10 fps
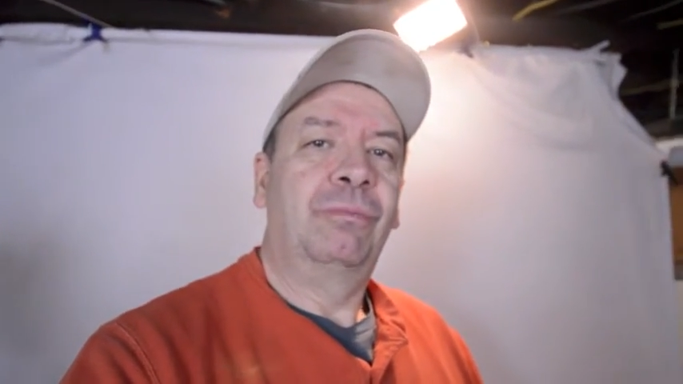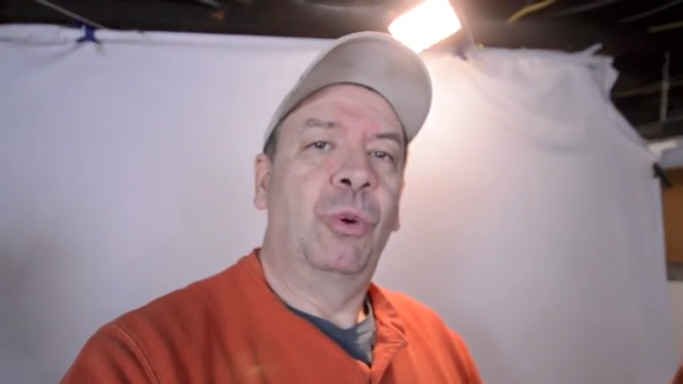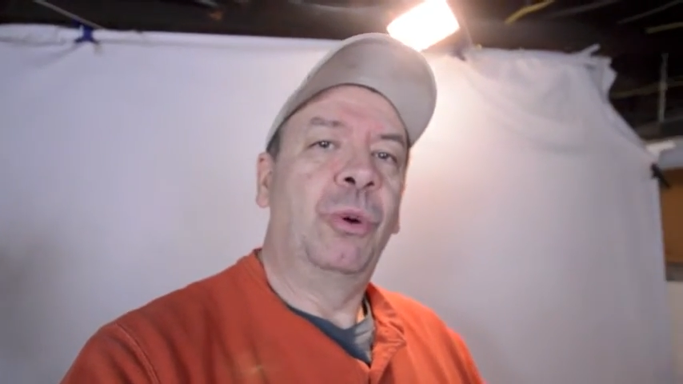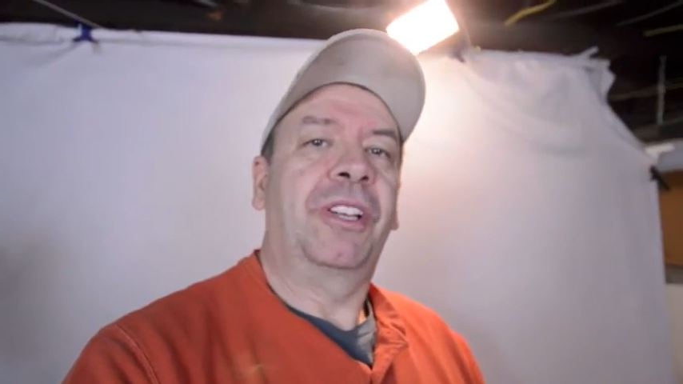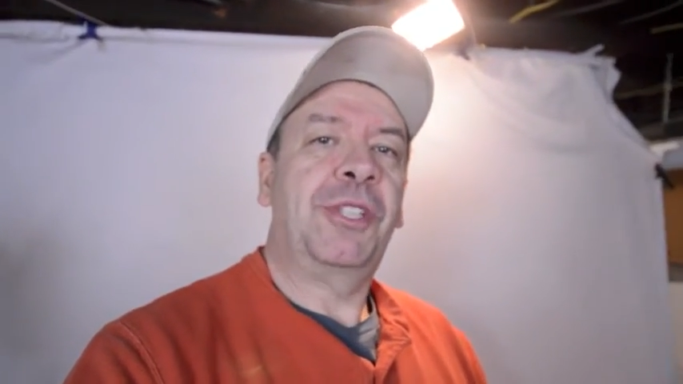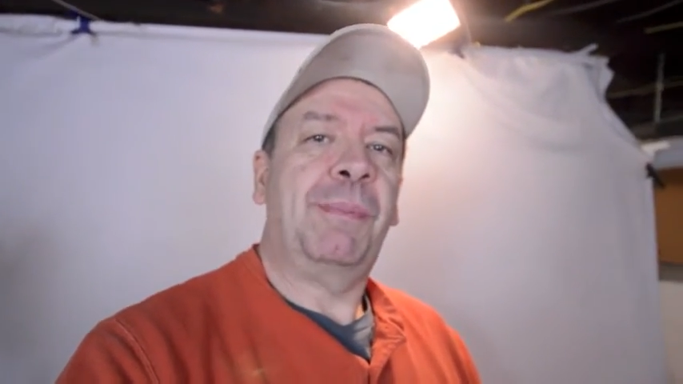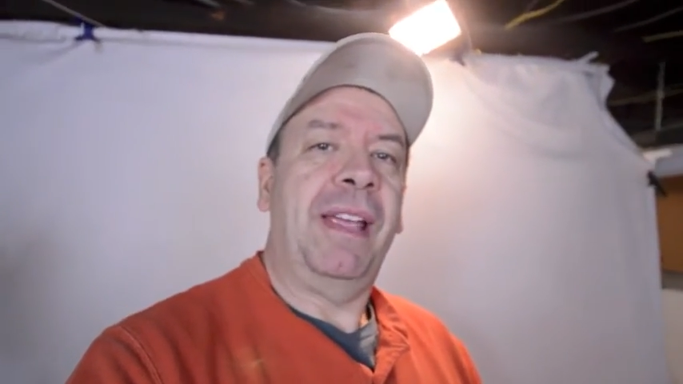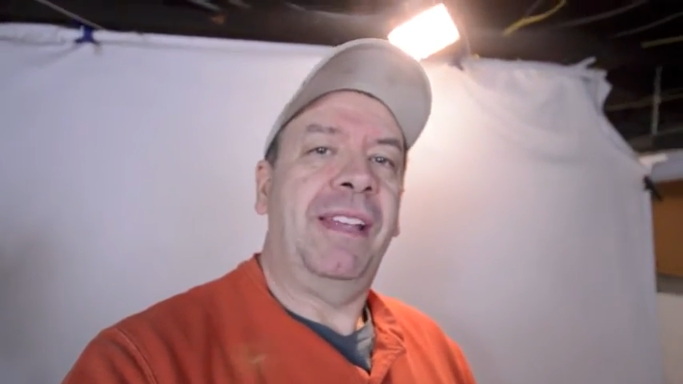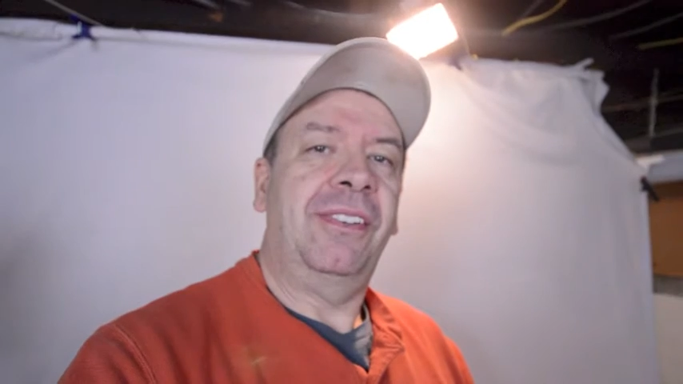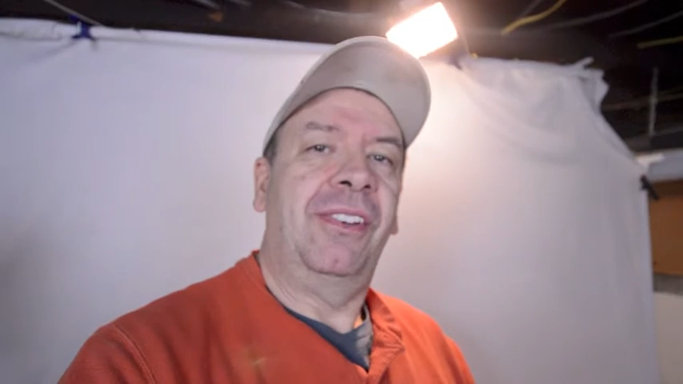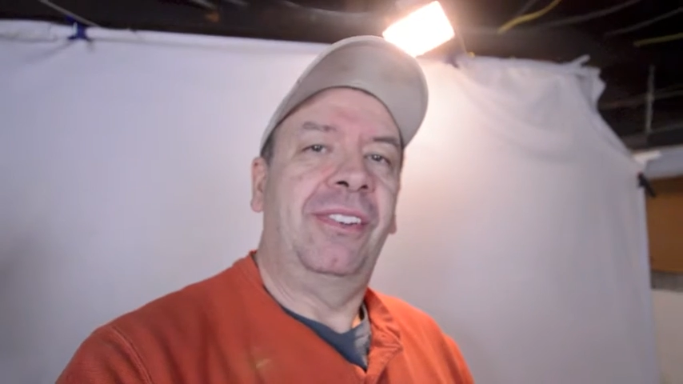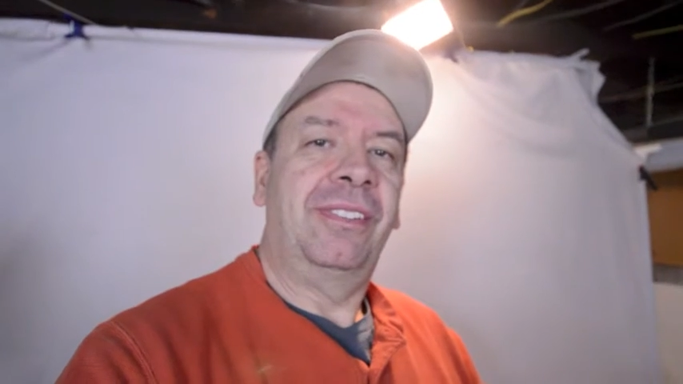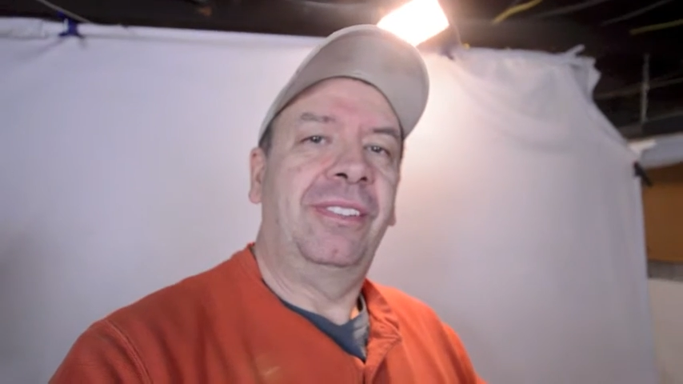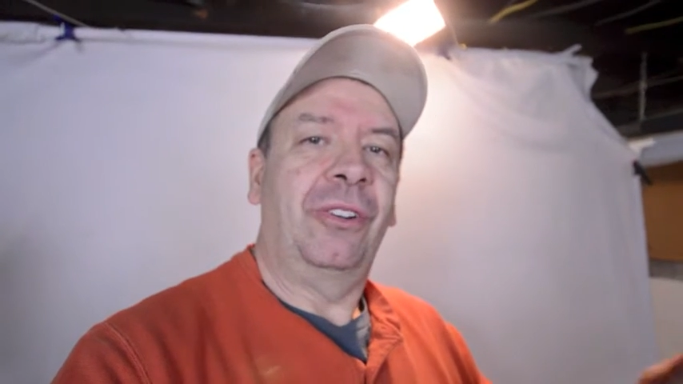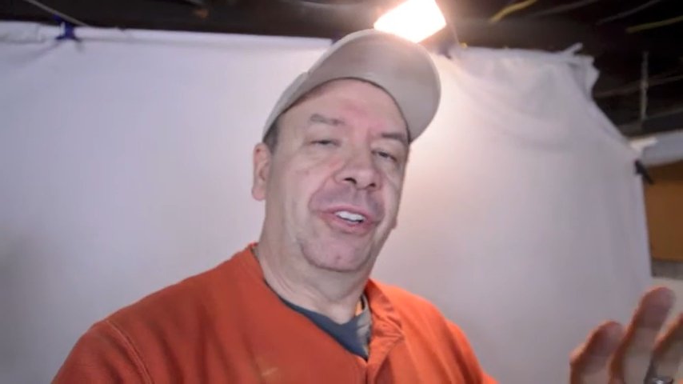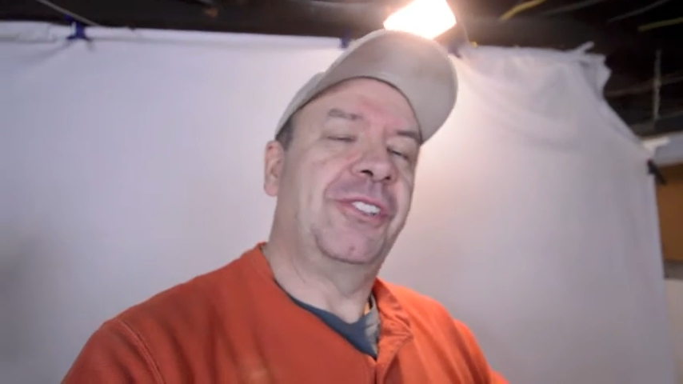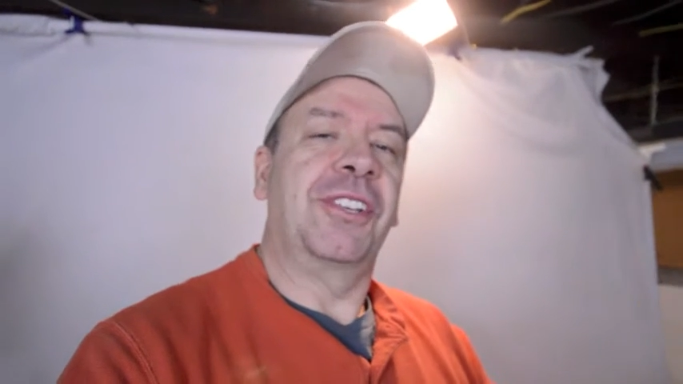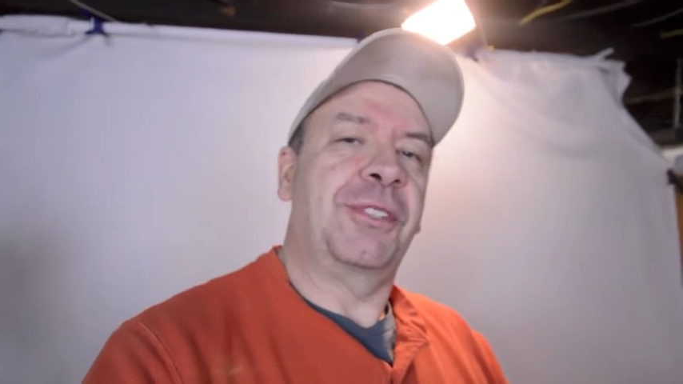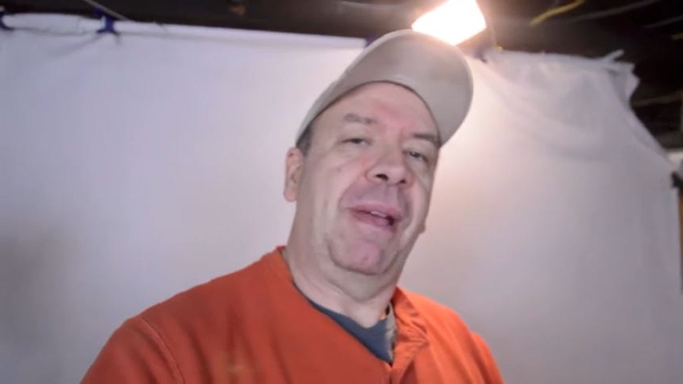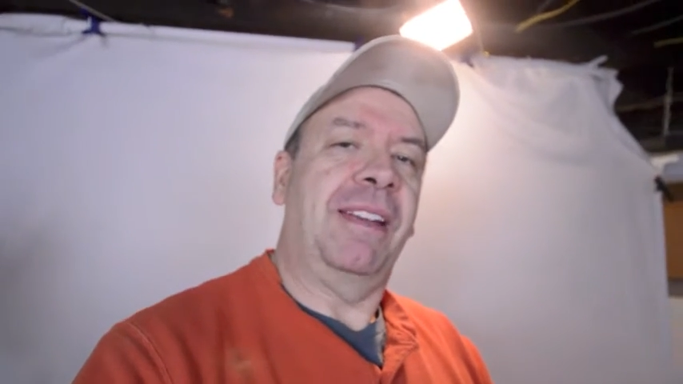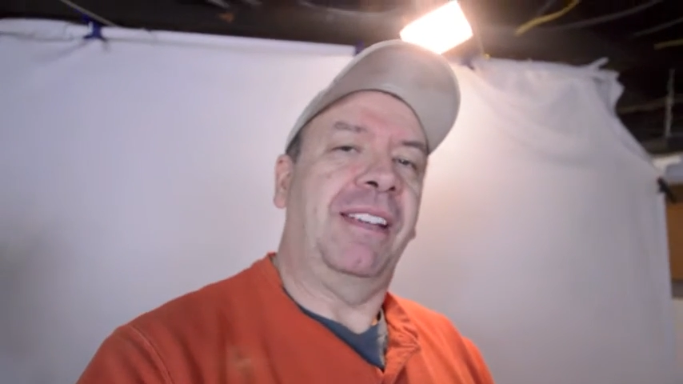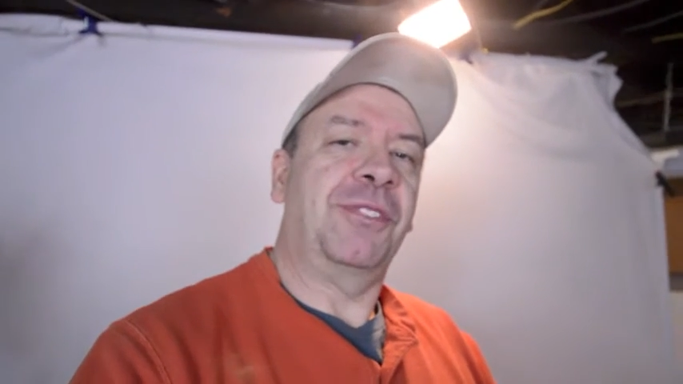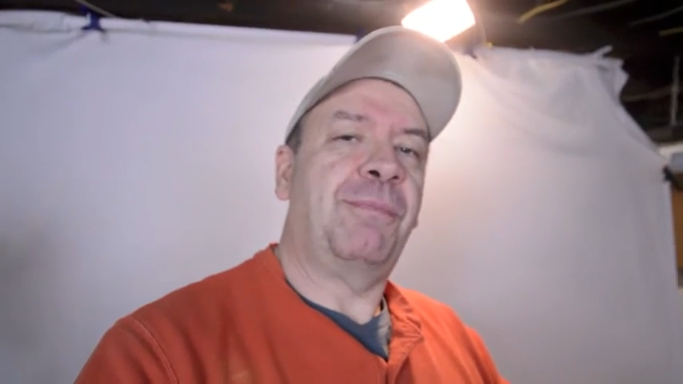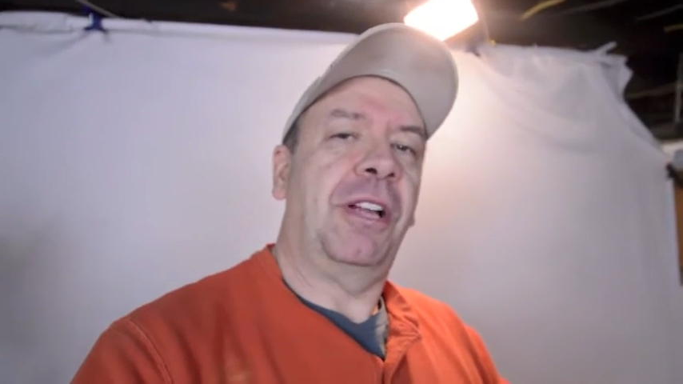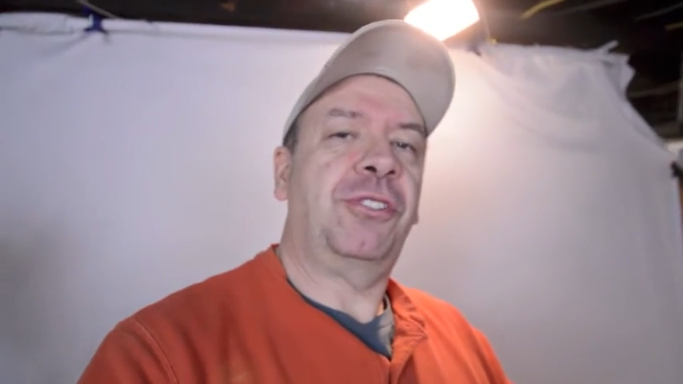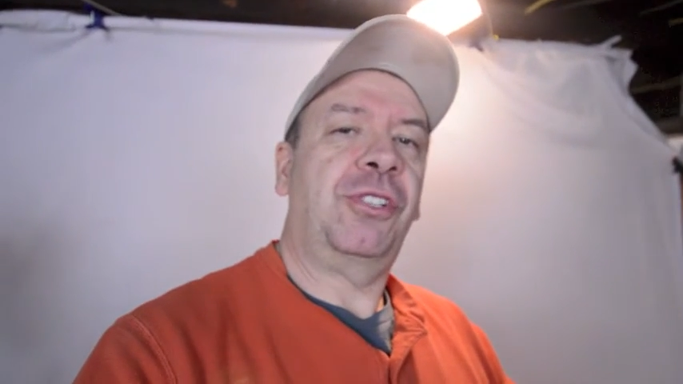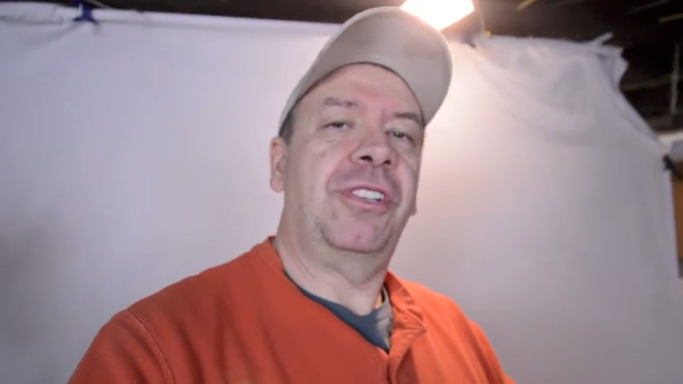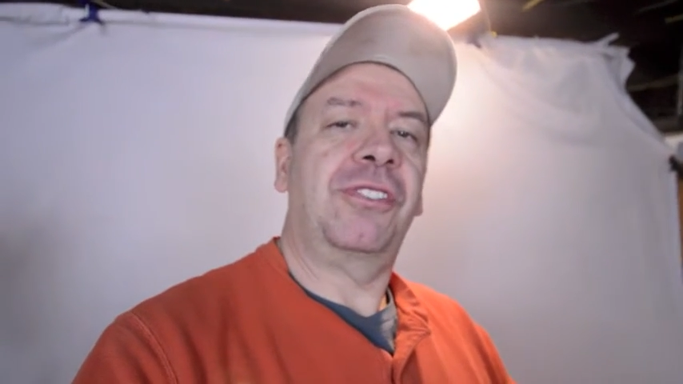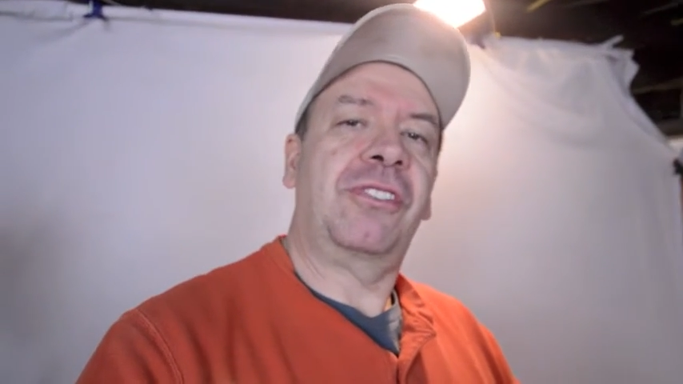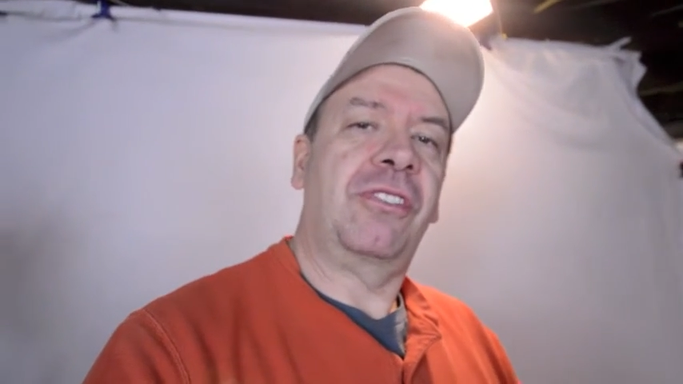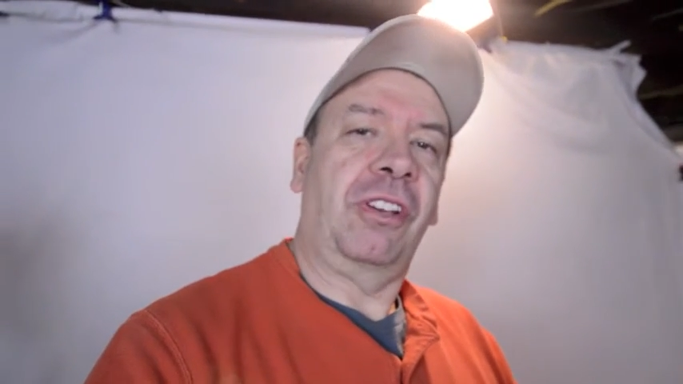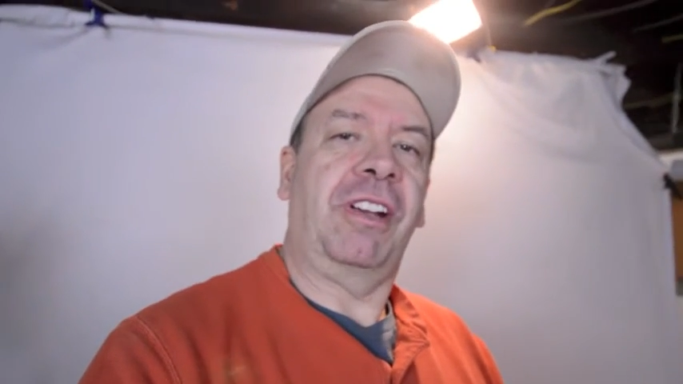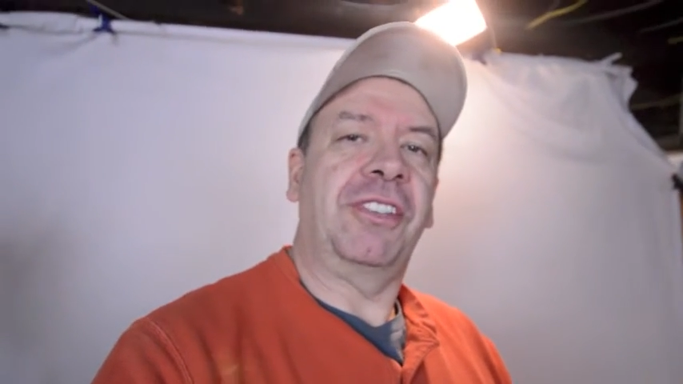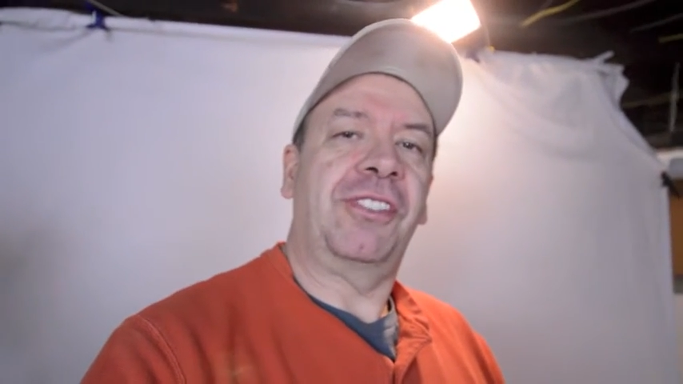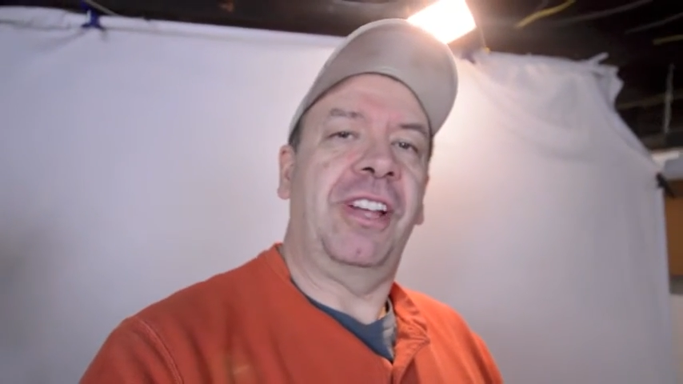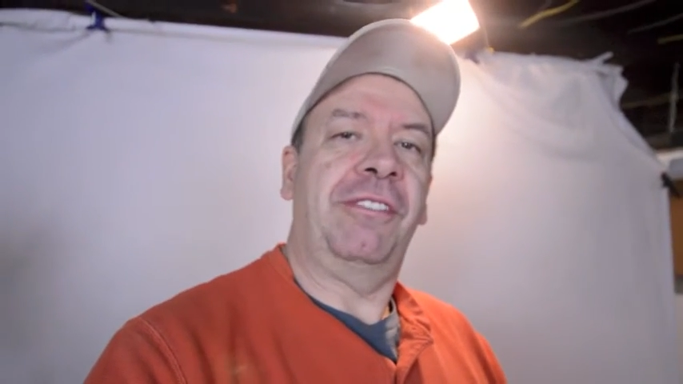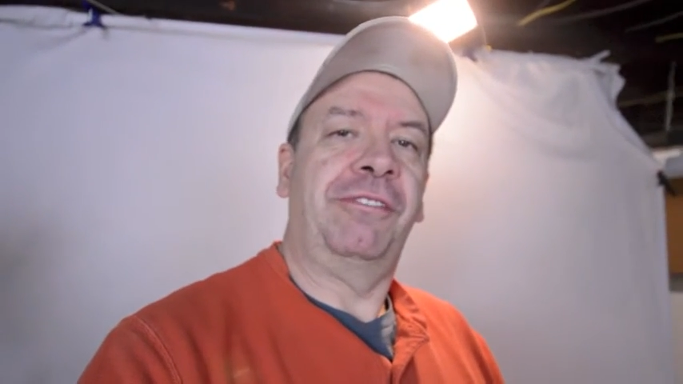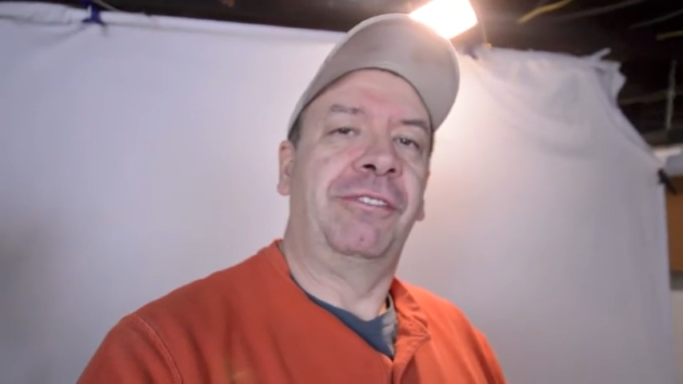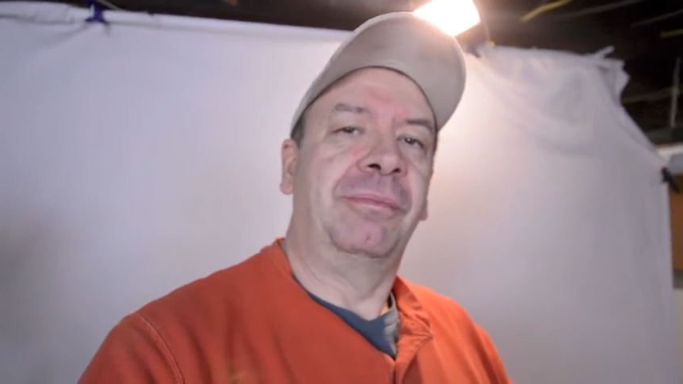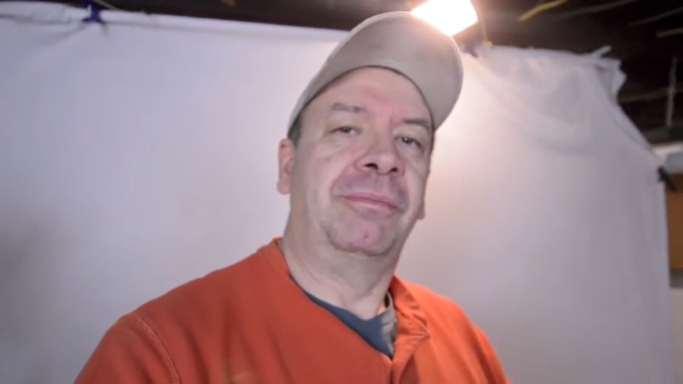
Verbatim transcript: won't expand or isn't expanding as much as the great stuff?